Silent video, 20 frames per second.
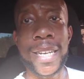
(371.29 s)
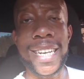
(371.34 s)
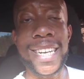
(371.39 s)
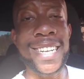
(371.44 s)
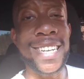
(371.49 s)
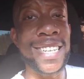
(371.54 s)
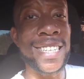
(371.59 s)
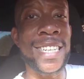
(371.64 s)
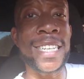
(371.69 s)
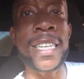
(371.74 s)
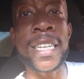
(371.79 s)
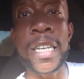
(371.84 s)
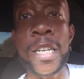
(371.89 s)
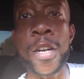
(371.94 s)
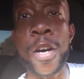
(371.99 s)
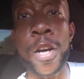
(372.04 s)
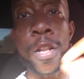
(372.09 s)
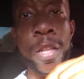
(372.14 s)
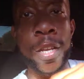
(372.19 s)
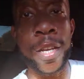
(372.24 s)
He doesn't need
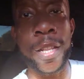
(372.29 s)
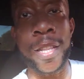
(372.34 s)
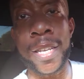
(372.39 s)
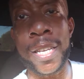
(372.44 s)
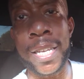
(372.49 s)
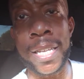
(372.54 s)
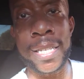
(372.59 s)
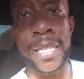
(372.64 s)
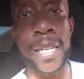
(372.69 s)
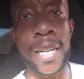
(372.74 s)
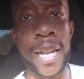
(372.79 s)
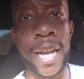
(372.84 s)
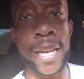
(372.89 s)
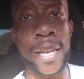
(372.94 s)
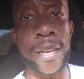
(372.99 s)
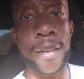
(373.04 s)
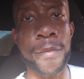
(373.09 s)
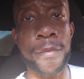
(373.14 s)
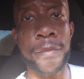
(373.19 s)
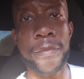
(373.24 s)
all the other kids to like
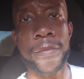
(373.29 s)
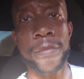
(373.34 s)
him.